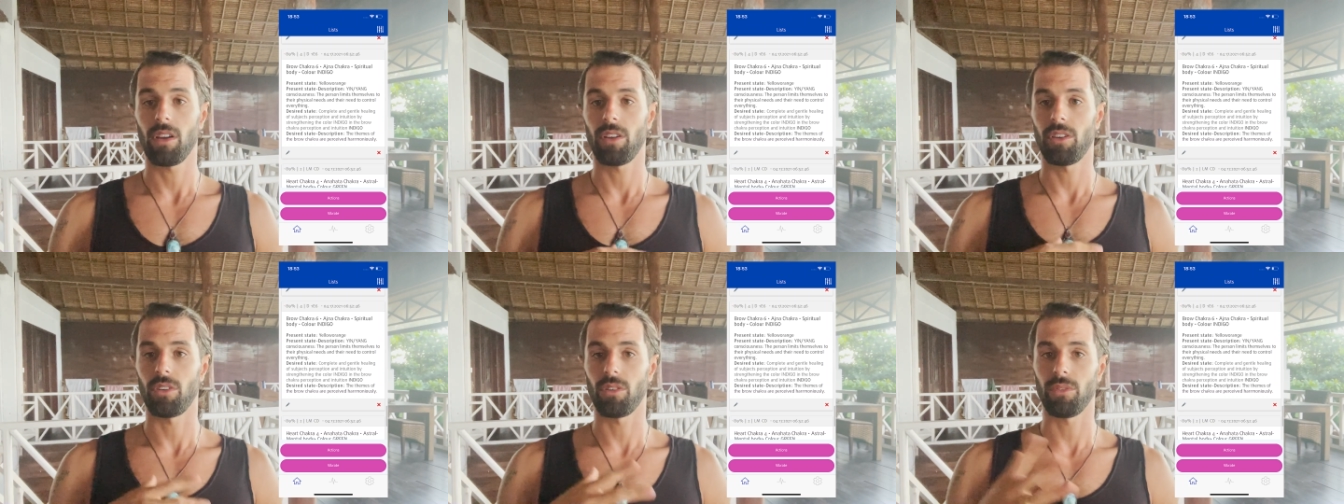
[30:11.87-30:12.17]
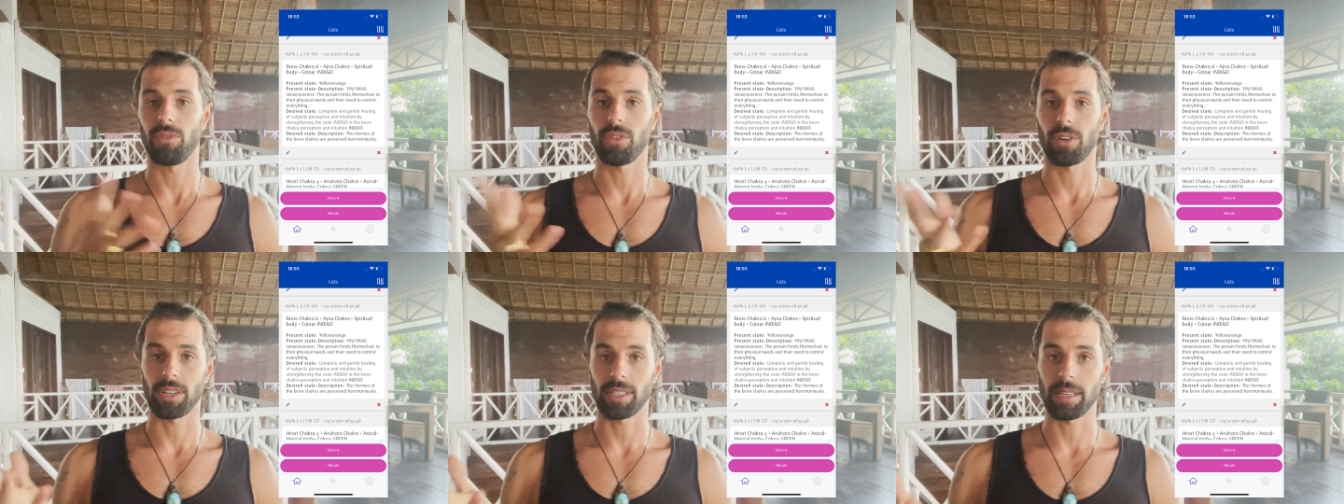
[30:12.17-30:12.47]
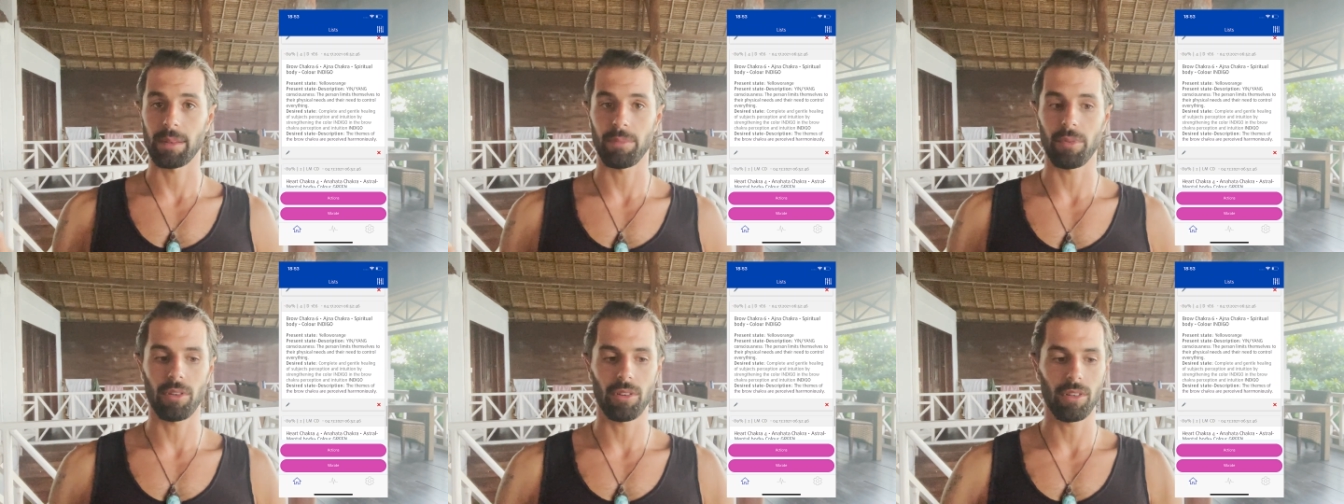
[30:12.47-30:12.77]
You know, for
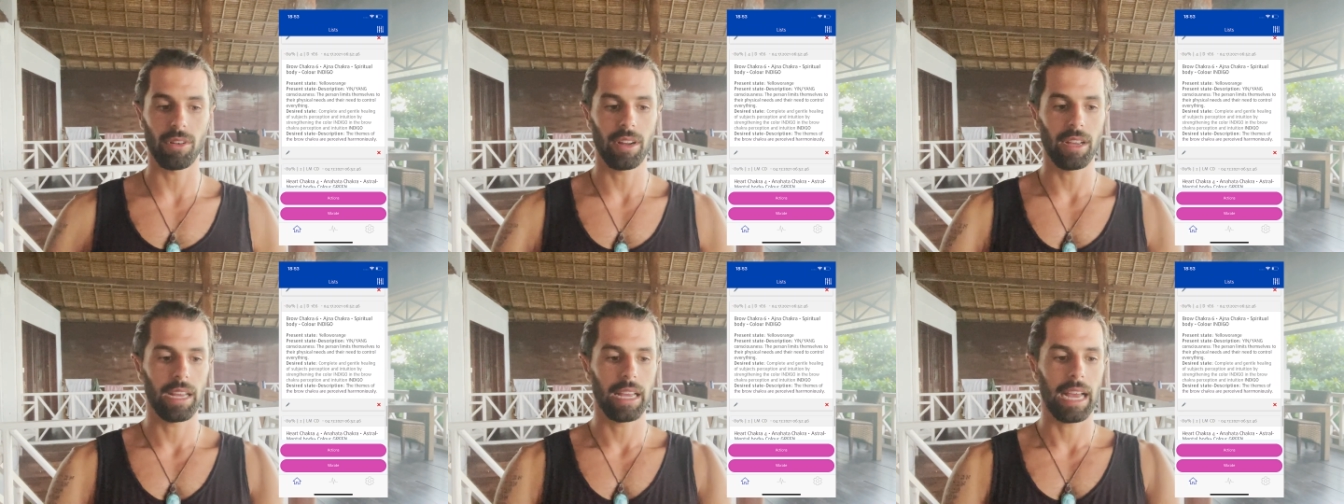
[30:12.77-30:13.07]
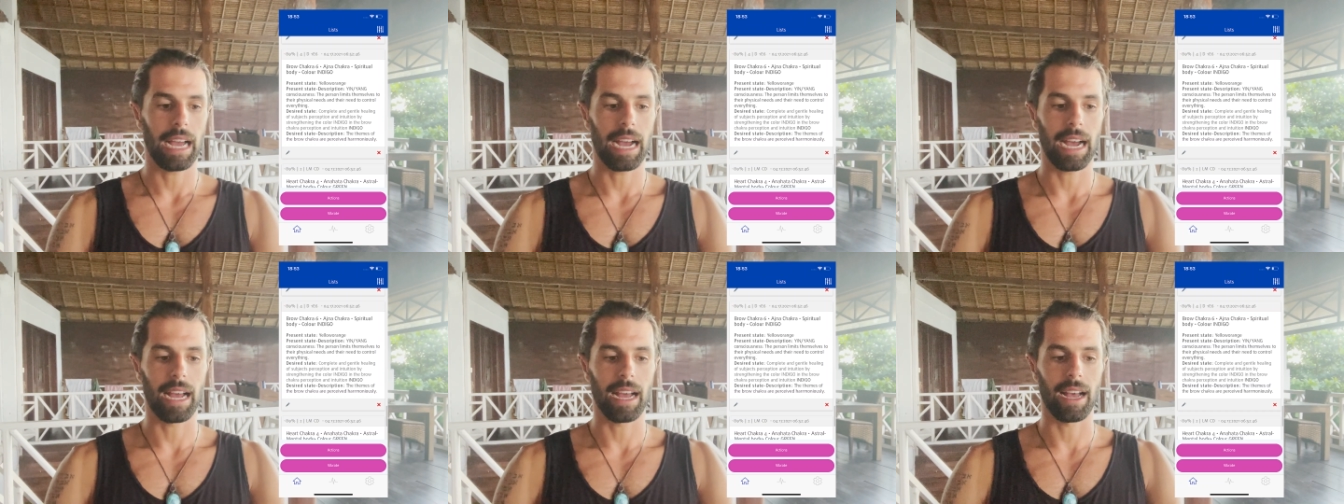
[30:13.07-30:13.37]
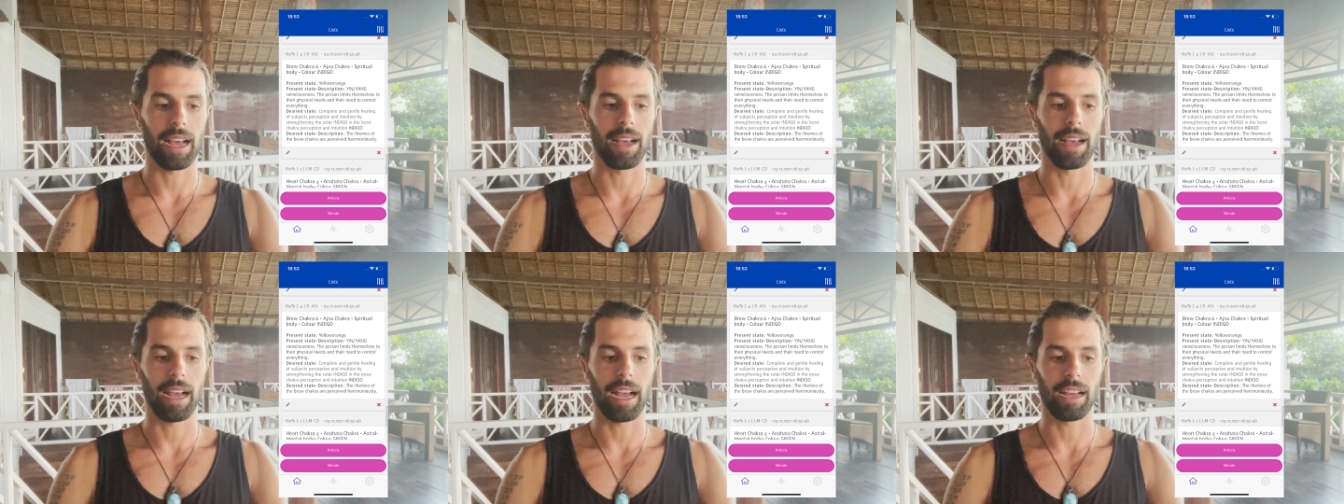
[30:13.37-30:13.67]
example,
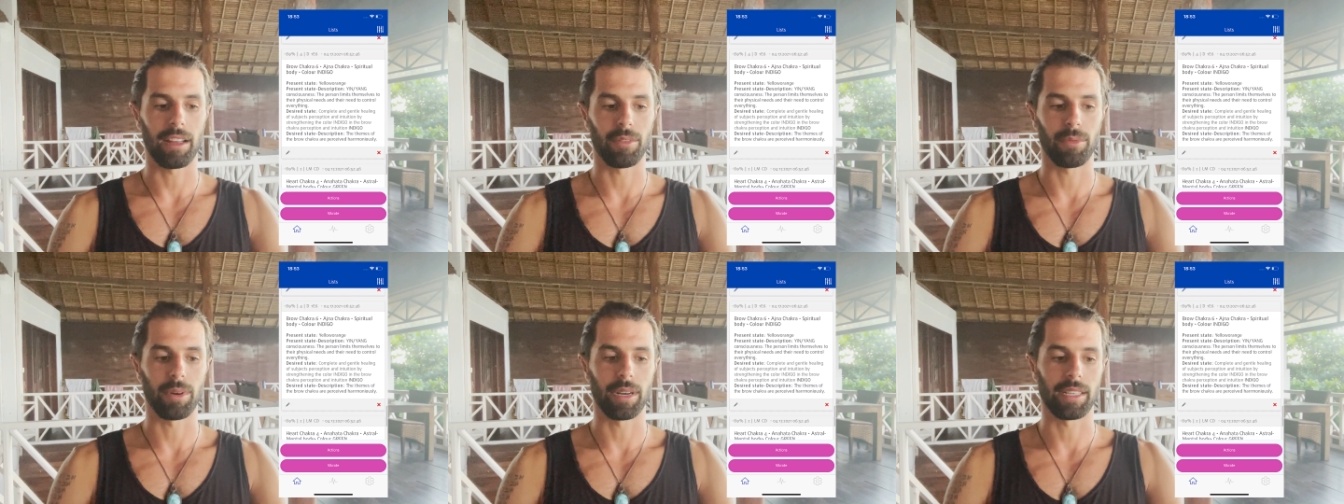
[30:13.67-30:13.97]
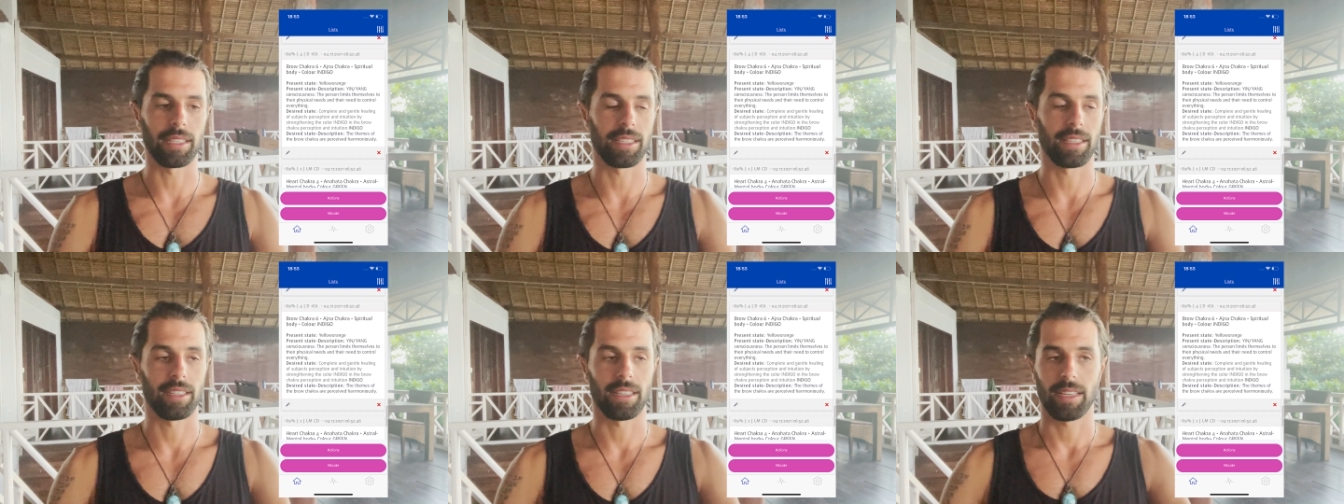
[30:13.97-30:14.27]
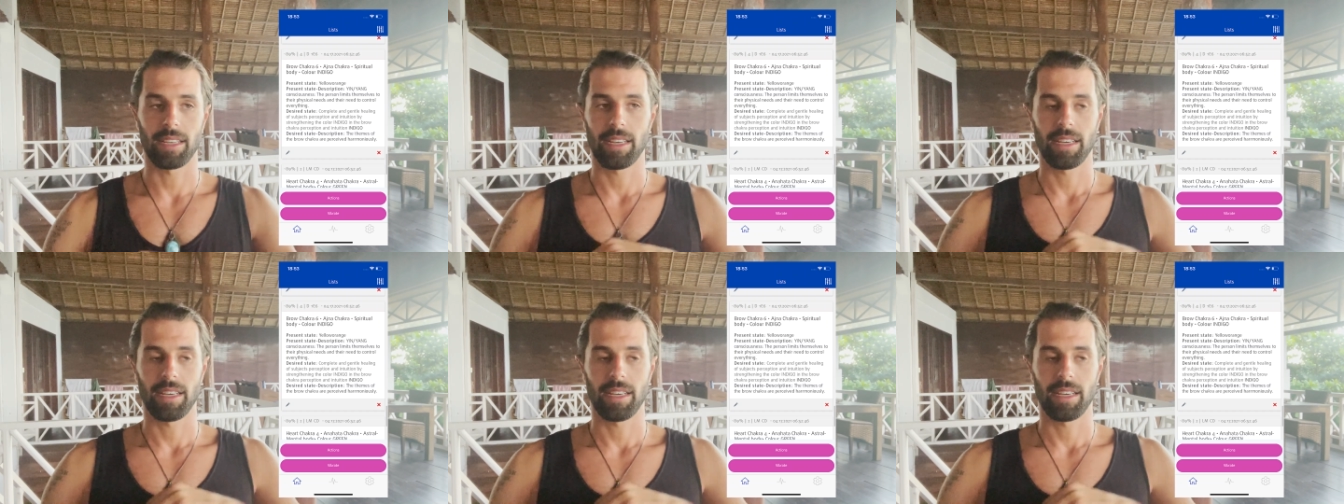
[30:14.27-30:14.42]
I was,